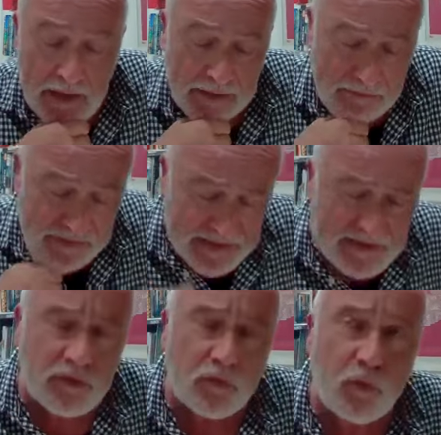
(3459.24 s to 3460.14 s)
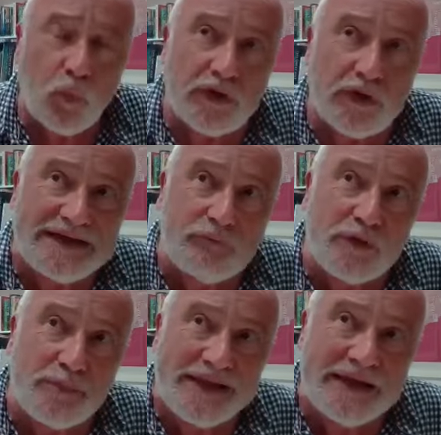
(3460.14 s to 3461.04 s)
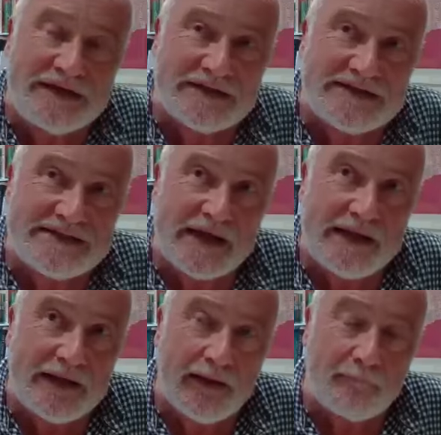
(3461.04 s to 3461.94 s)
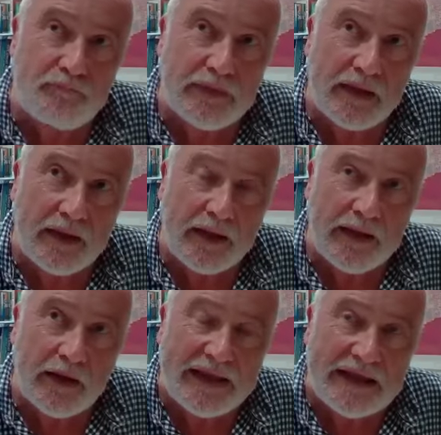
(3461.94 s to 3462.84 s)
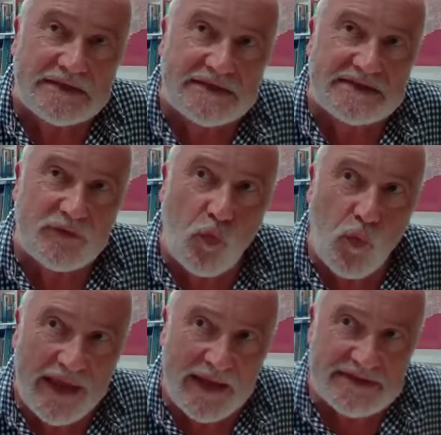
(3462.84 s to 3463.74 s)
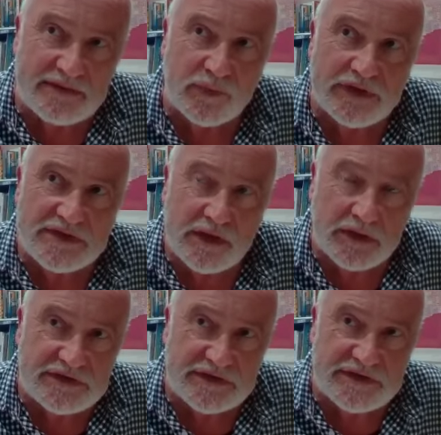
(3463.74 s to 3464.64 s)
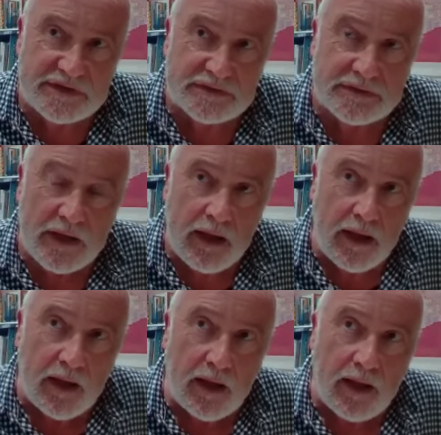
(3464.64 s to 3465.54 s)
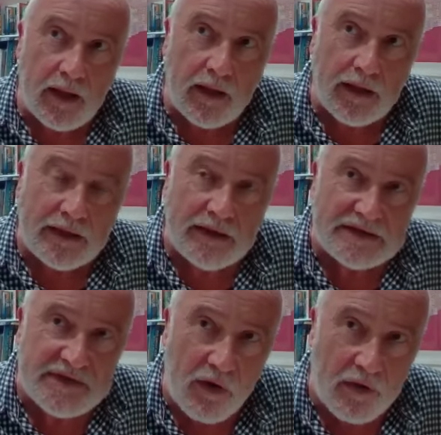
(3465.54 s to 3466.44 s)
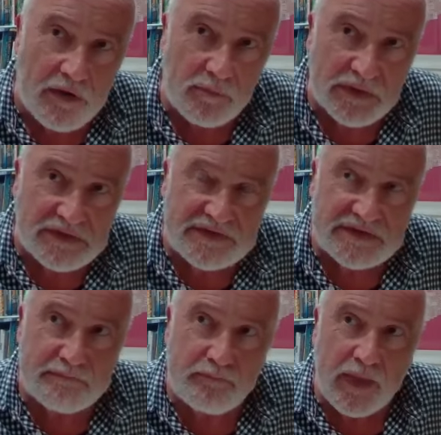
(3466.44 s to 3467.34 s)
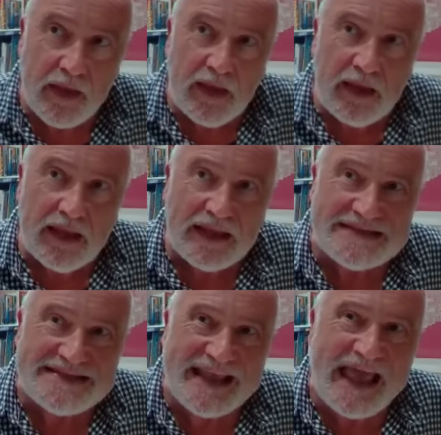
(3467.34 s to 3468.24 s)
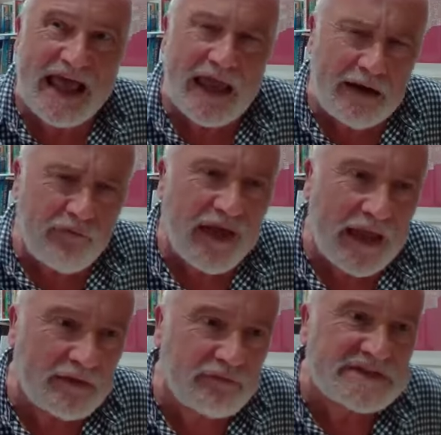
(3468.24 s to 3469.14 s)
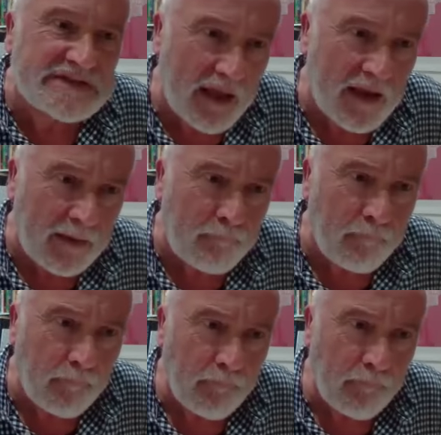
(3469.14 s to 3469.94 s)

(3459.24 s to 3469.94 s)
And I think, you know, what we're beginning to see uh, is the ways in which Hutcheson, uh, in his arguments, is kind of ahead of his time.